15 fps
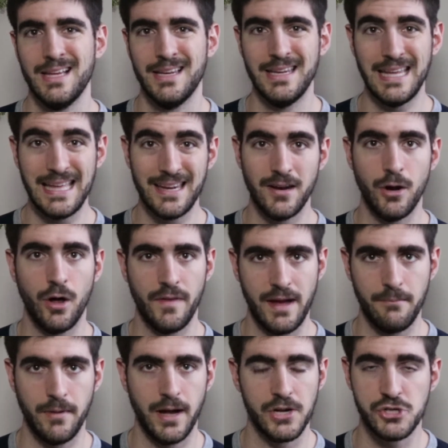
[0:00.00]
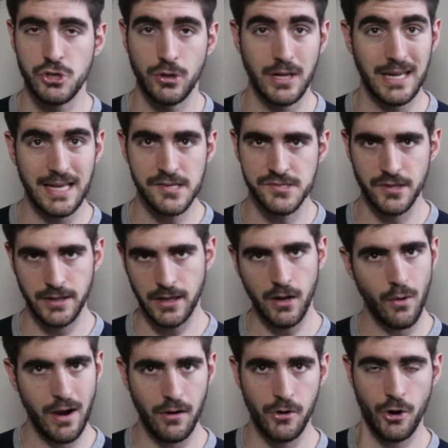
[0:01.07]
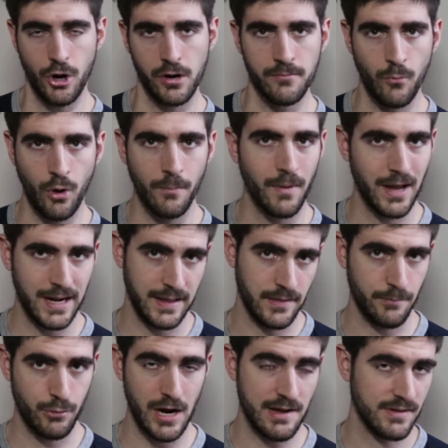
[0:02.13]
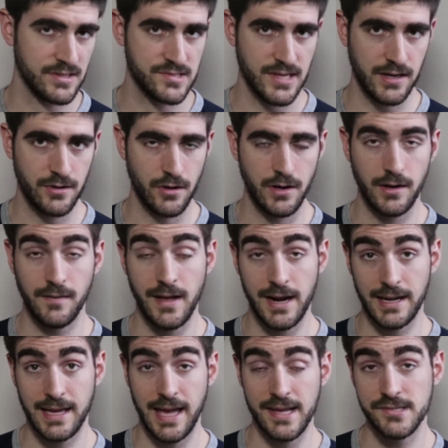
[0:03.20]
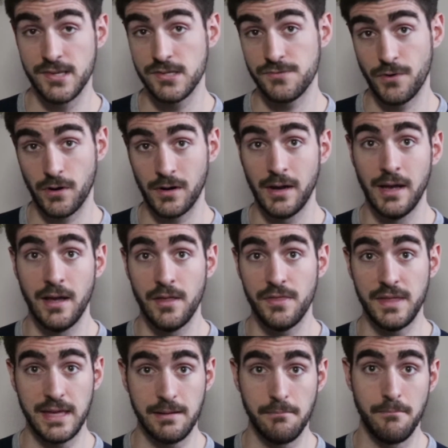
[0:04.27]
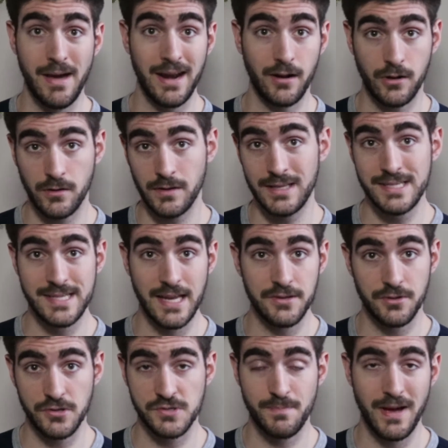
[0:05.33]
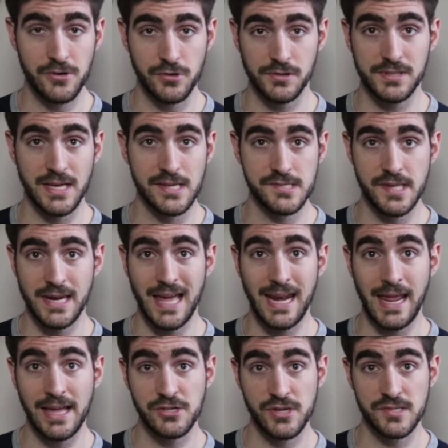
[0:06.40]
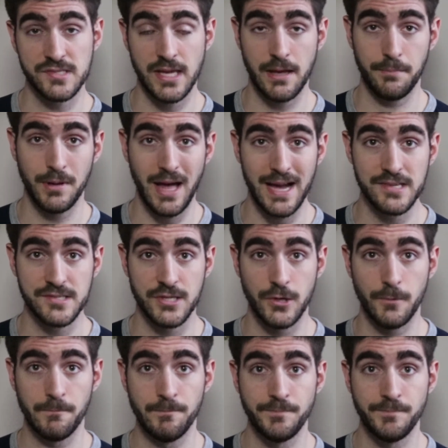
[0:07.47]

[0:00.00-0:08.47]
need it all that much. You could easily go out and earn more money in the private sector in a lot of cases for the medical and dental specialties that NHSC applies to.